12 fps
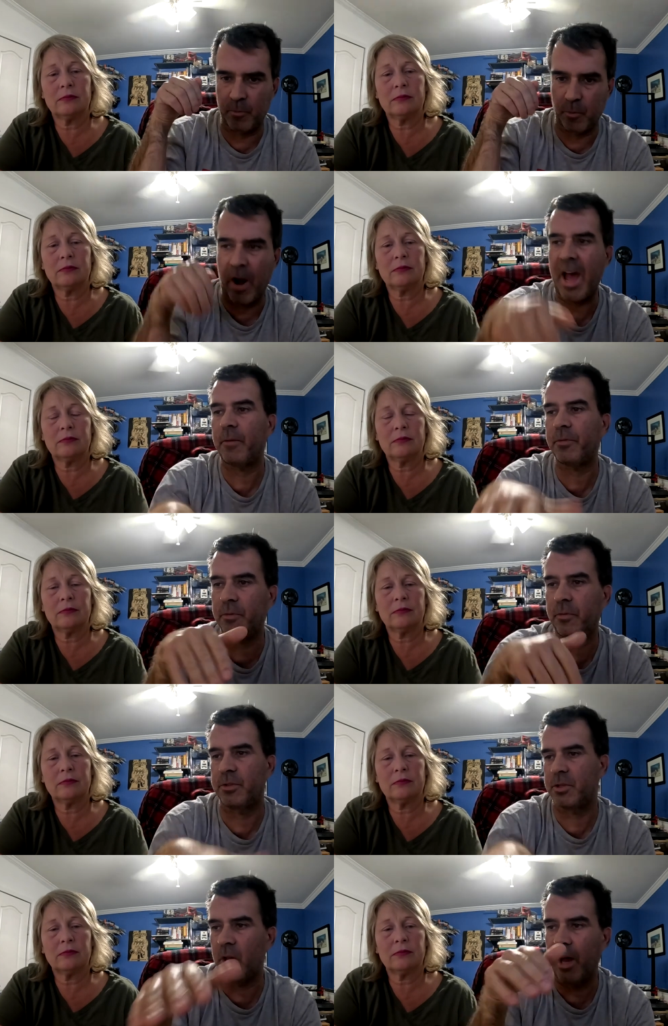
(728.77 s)
Speaker 1: raft
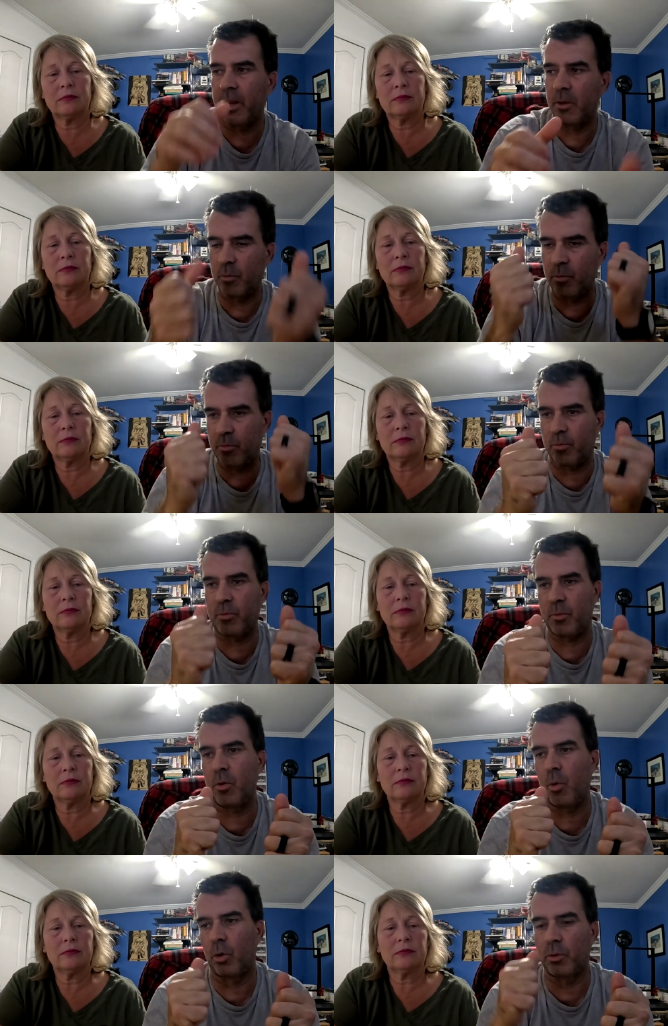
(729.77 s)
slide you
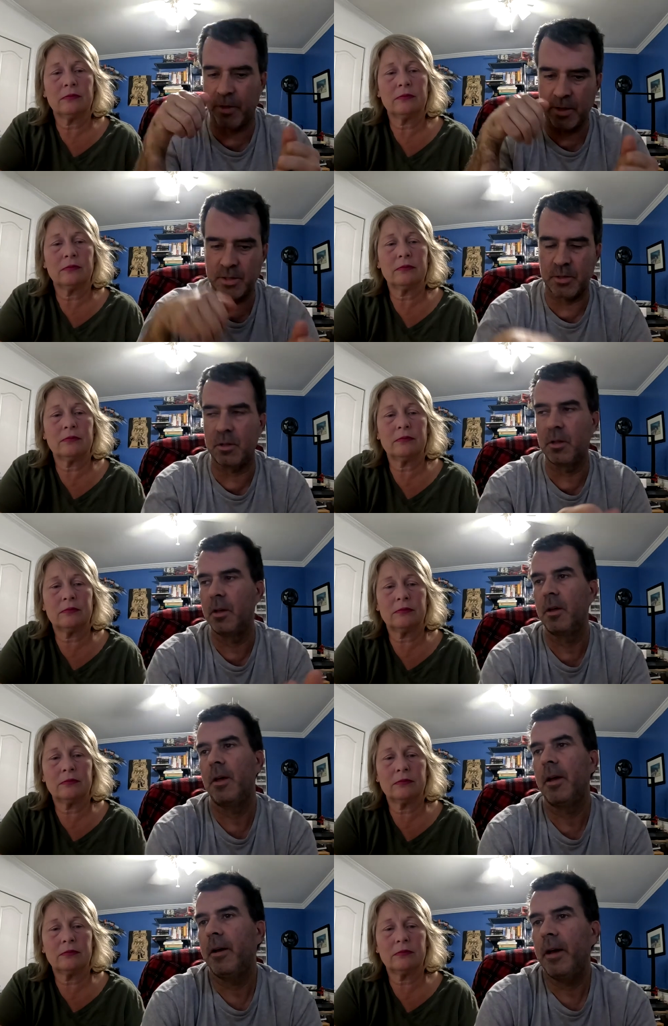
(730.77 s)
you hold things in
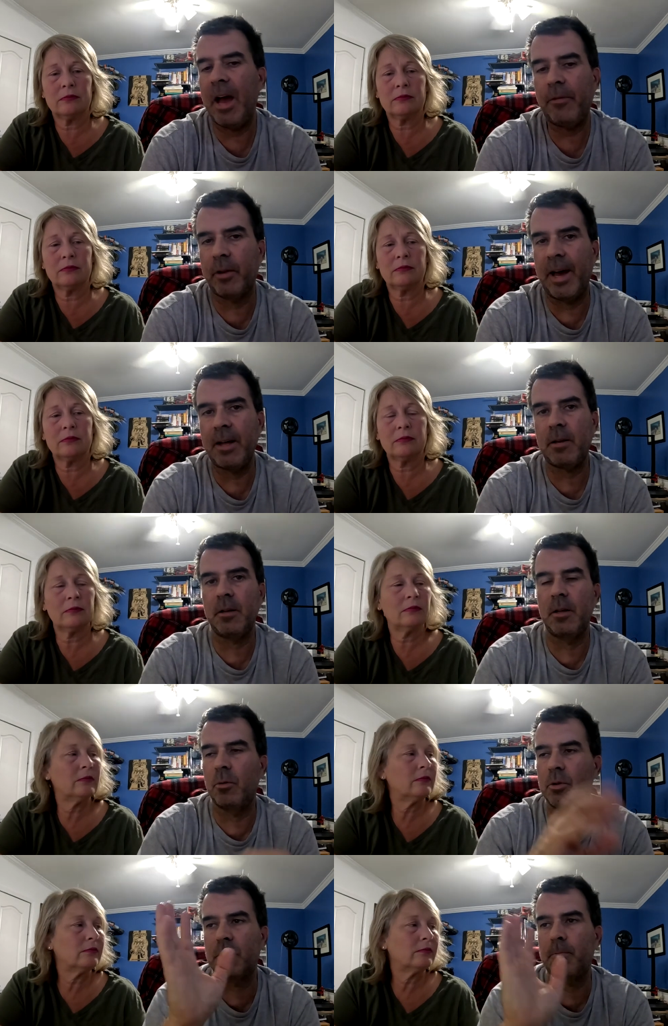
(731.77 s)
after that,
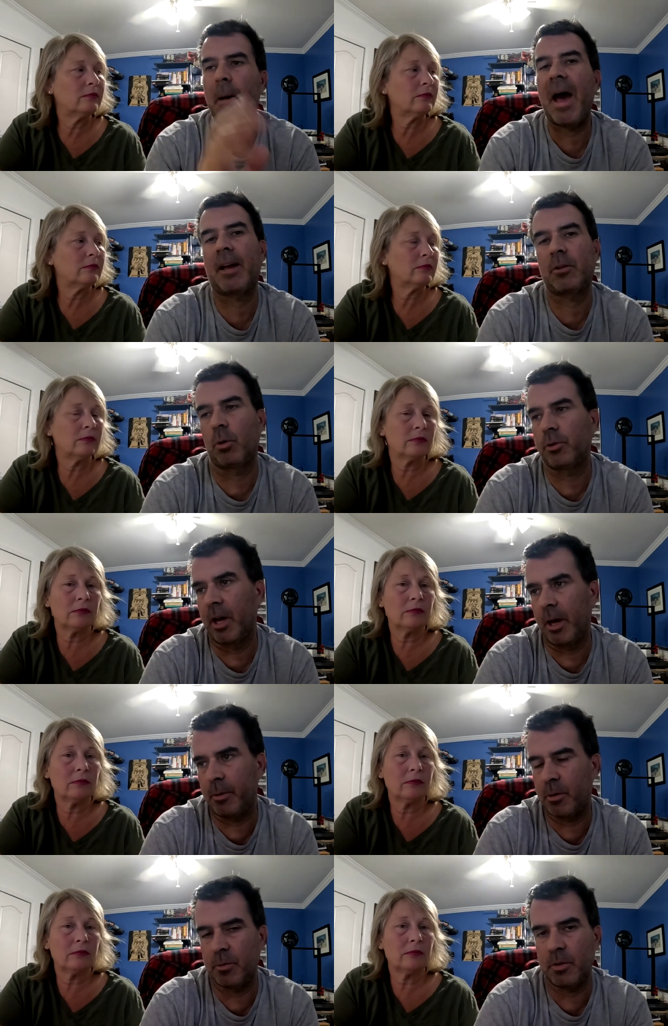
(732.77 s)
it was packed the whole
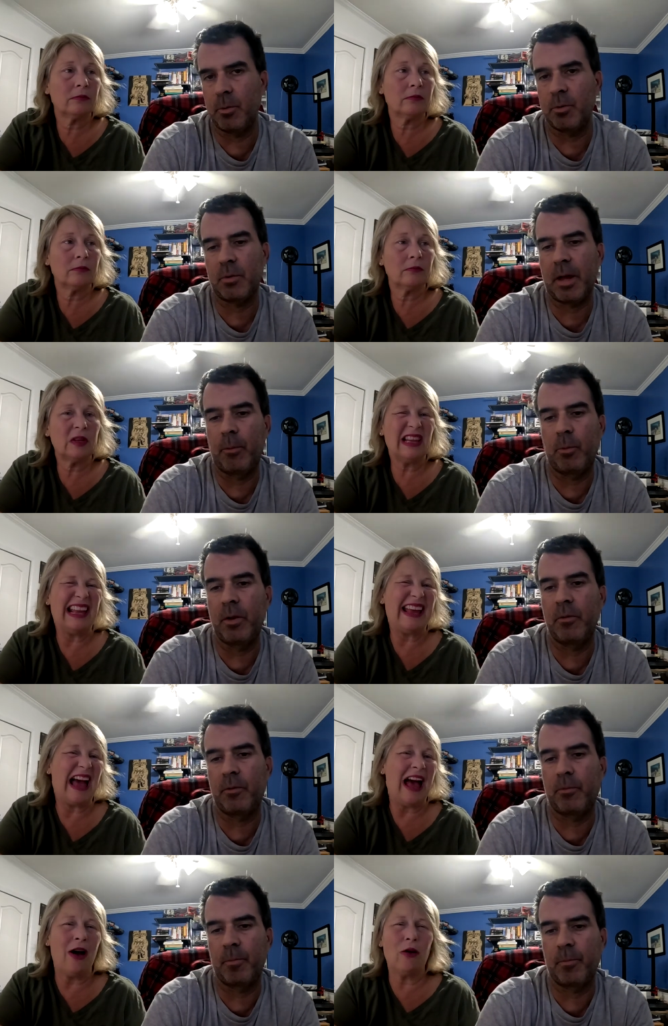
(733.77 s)
time, and it was uh, we,
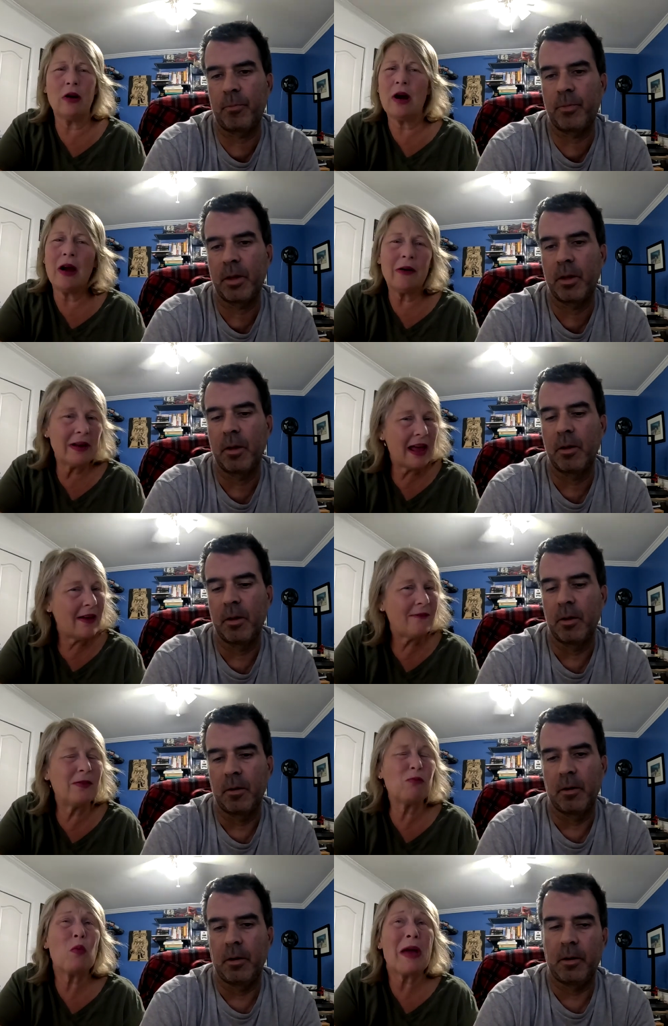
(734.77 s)
like
Speaker 2: hour, hour and a
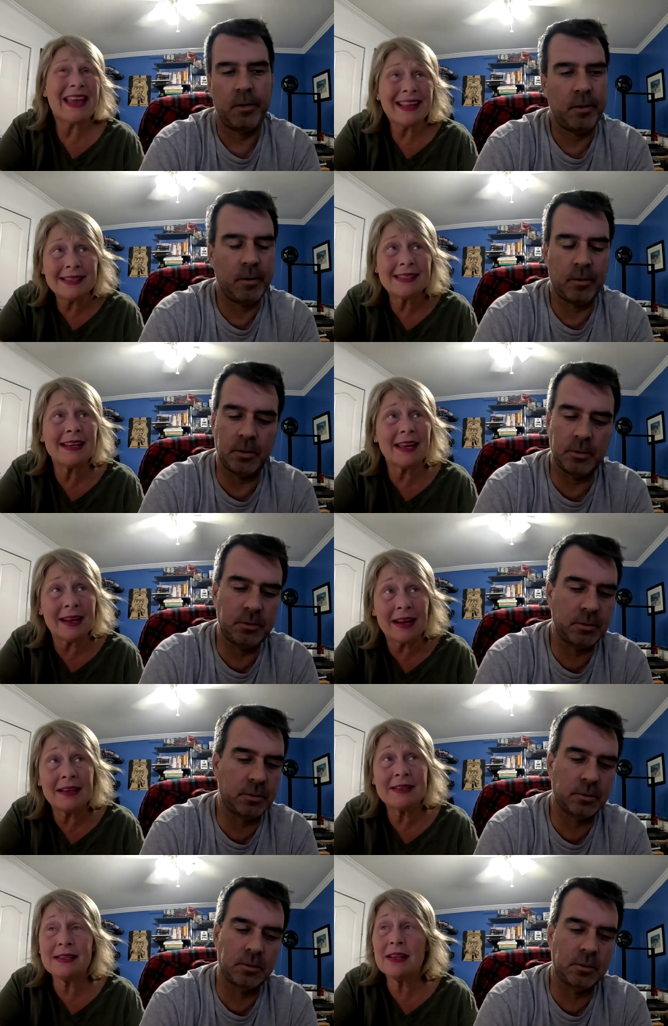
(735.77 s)
half waits to get
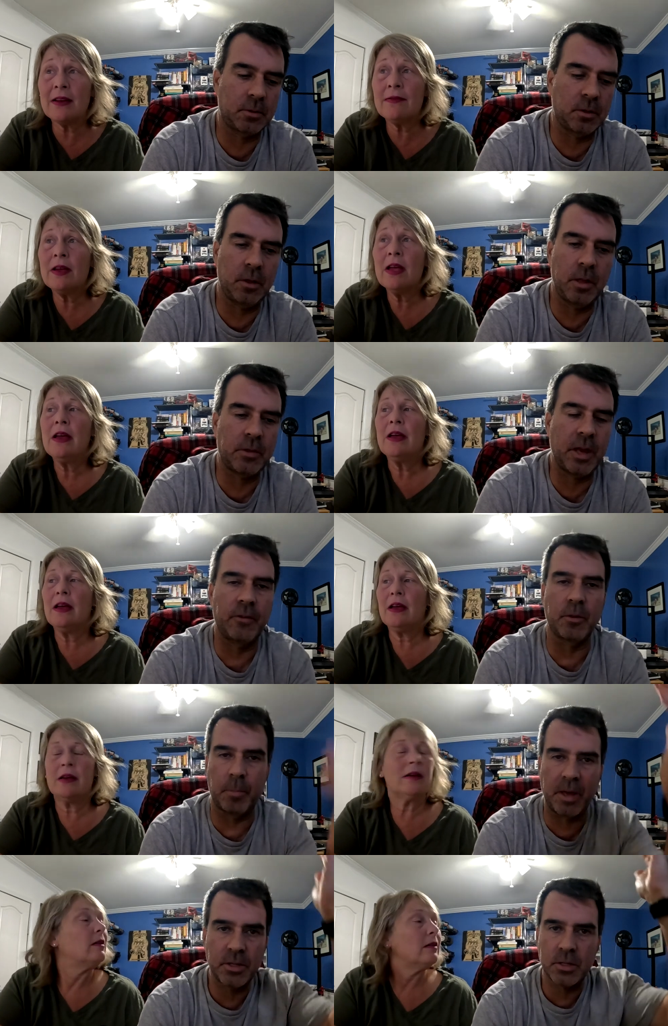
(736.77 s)
on stuff.
Speaker 1: They have
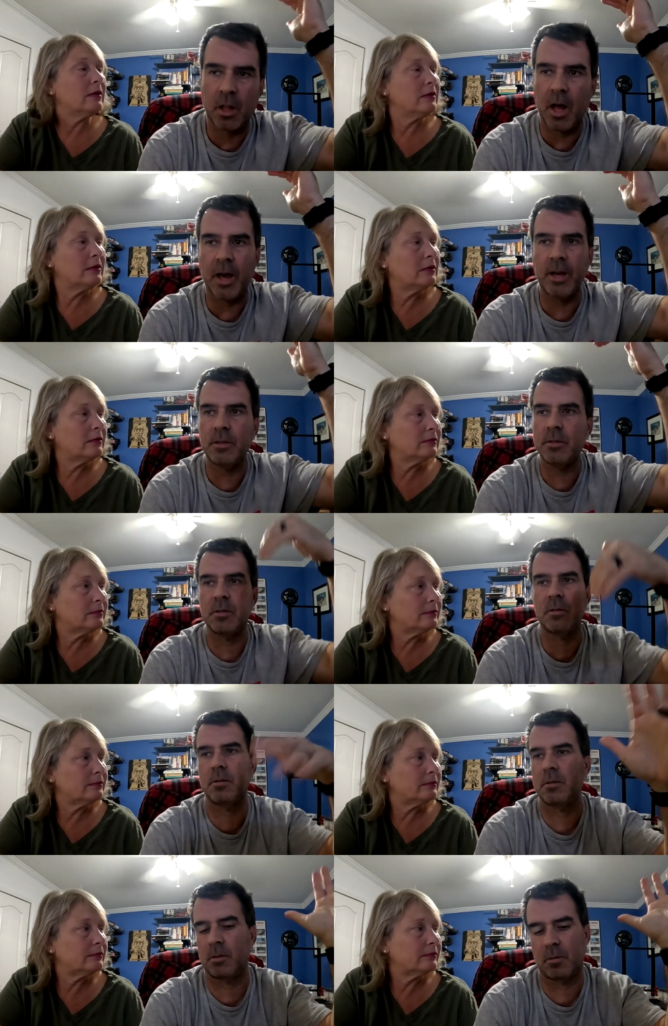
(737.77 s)
the big
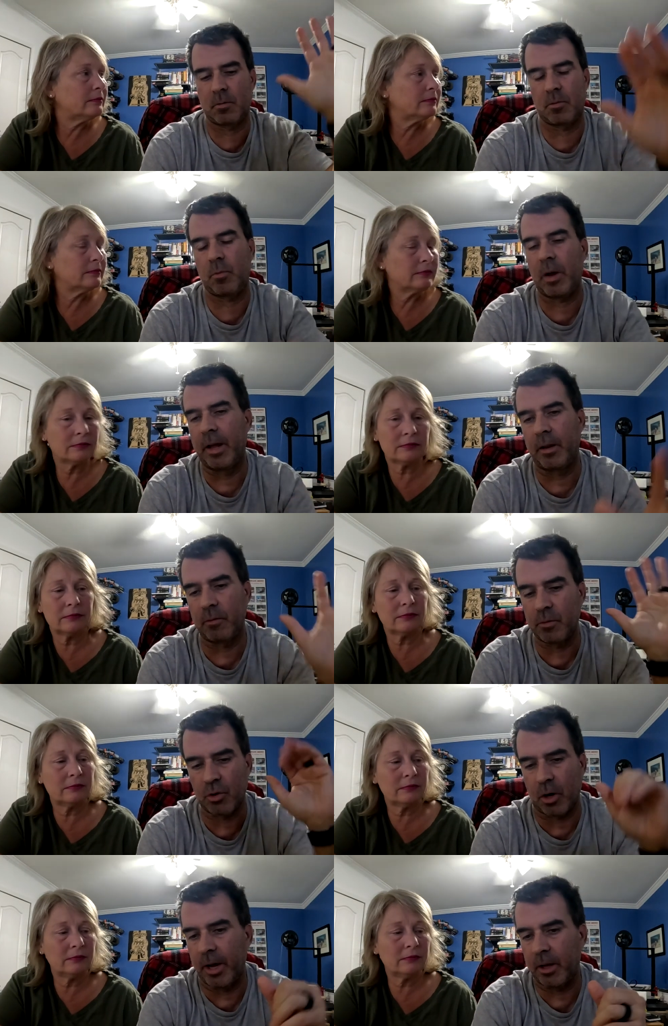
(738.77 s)
slides. I didn't
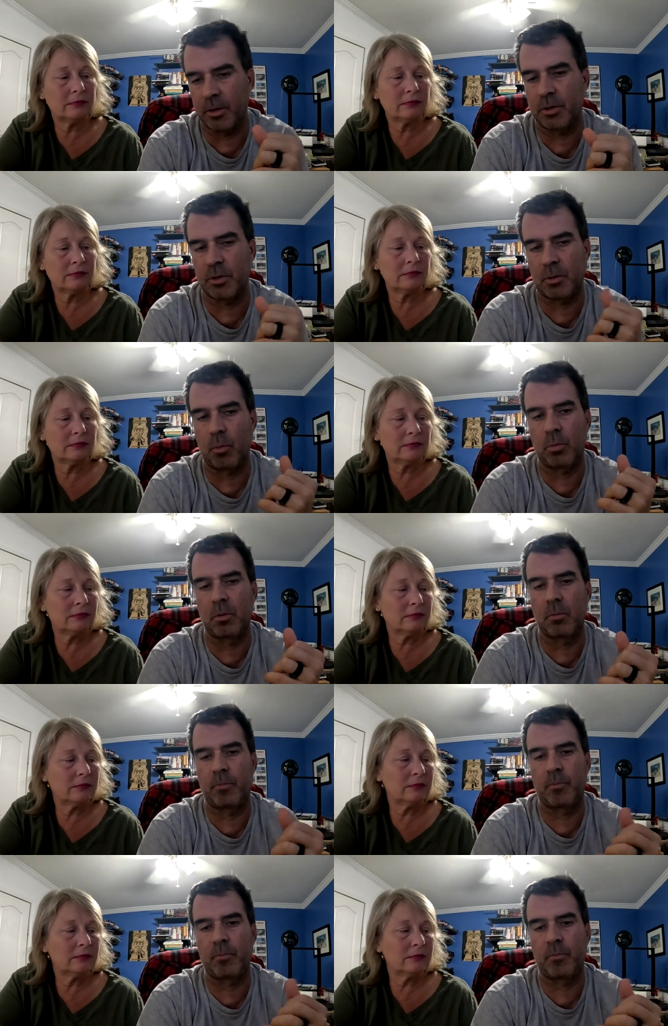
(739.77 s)
even try it because the, the